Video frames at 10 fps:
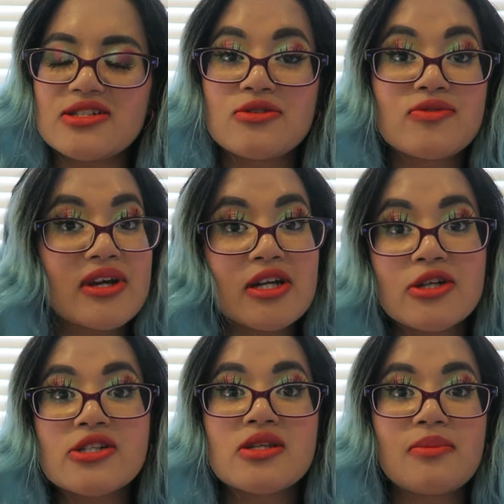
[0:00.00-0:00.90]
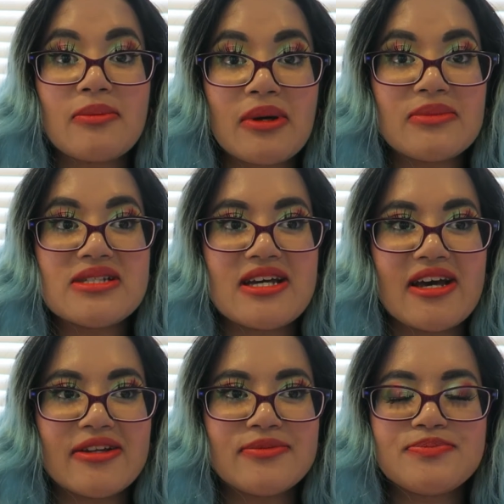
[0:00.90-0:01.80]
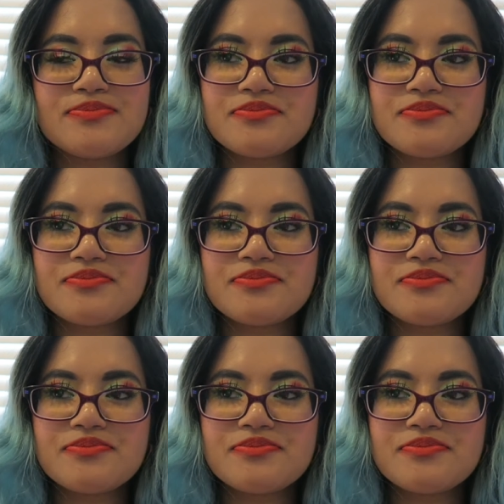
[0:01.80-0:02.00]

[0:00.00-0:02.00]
and she was very close to my mum and dad,